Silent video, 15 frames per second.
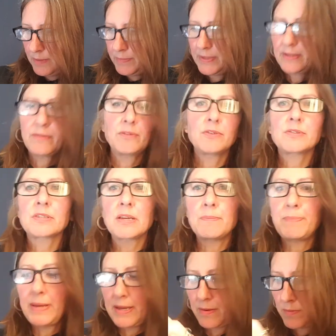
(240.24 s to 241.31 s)
but they're also a
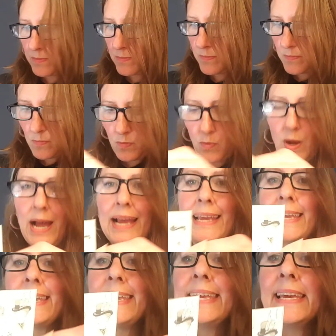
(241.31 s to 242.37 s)
bit
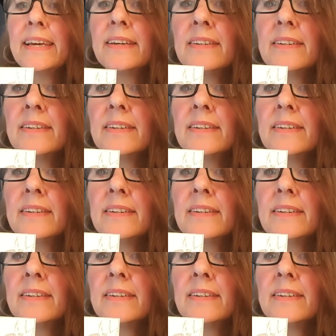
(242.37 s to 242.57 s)
wacky